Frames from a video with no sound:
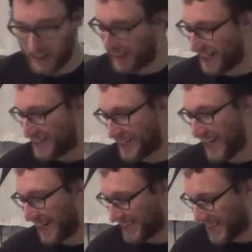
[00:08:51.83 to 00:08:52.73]
like I
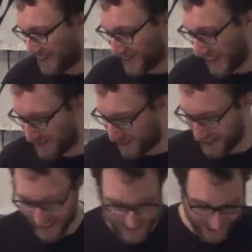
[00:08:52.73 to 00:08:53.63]
said, Jeffrey
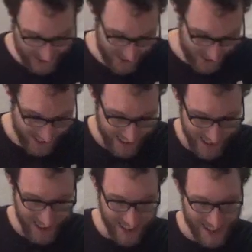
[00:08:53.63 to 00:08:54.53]
Epstein territory.
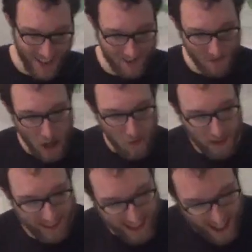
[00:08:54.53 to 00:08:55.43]
Um,
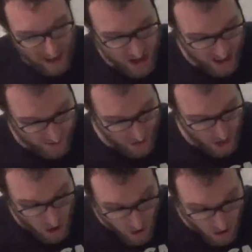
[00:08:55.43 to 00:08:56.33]
Pete Townshend of The
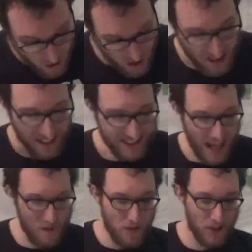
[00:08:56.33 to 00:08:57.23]
Who
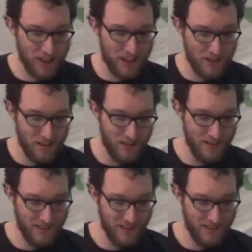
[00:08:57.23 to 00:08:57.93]
dabbled in